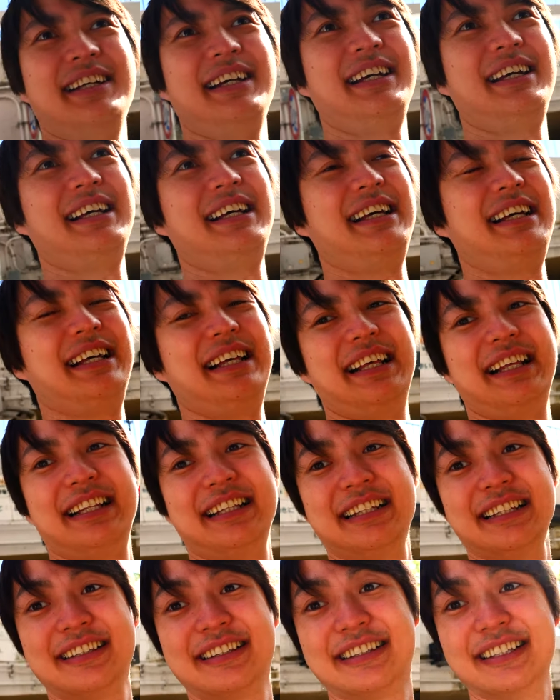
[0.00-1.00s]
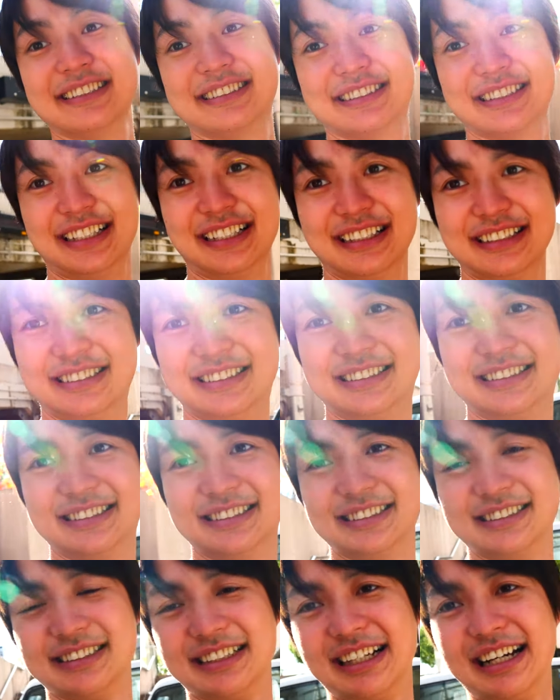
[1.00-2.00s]
And this
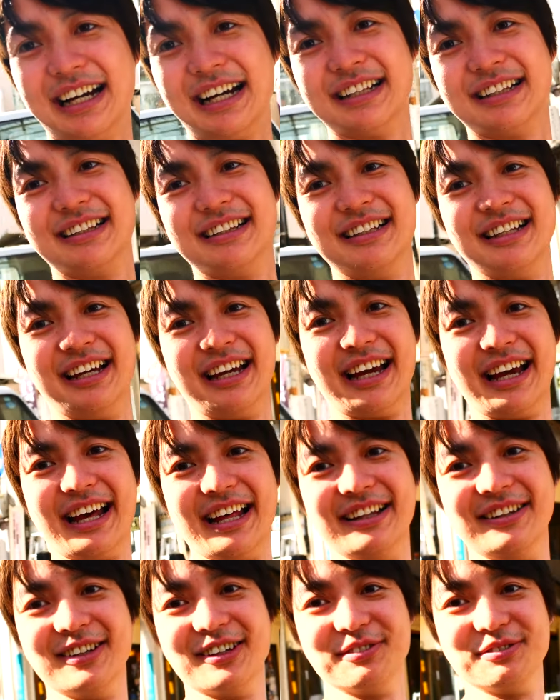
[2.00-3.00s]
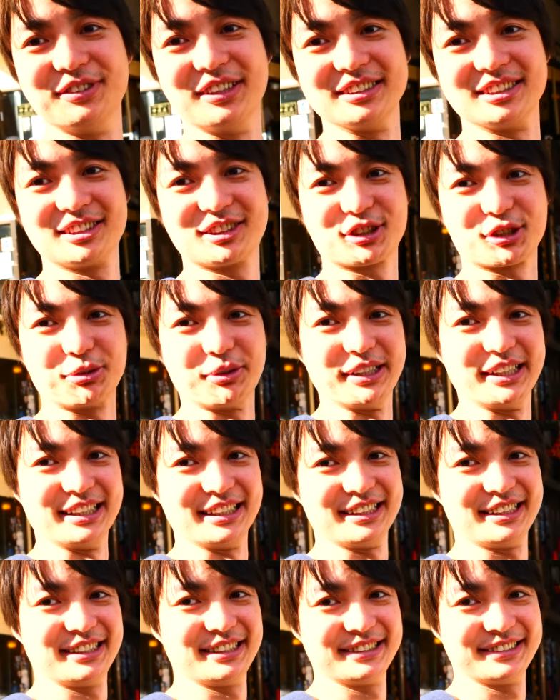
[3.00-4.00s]
is at the end of the
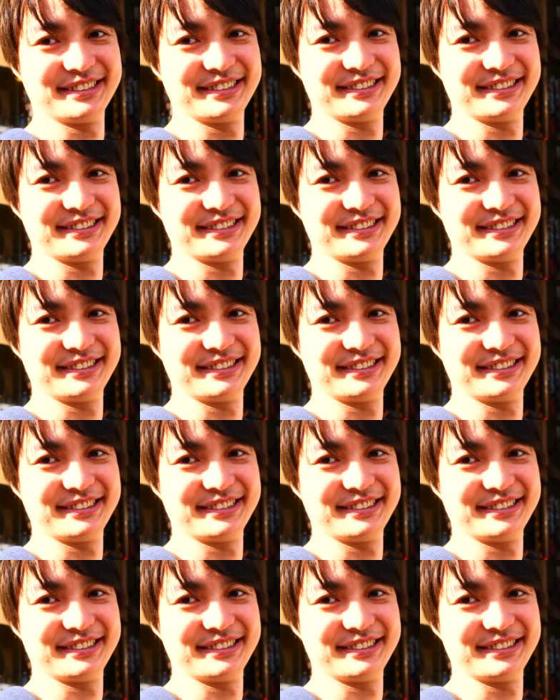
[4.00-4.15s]
street.